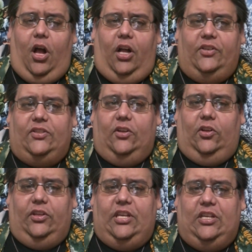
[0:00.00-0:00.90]

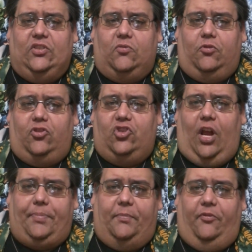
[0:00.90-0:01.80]
until he's
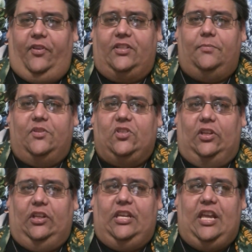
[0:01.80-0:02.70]
chopping up a victim and
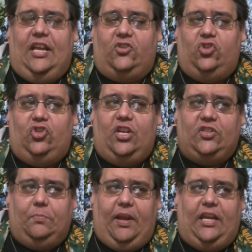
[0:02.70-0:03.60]
suddenly he has
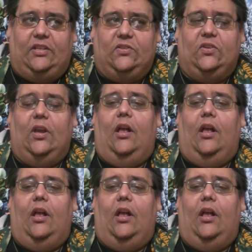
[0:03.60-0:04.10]
chest pains.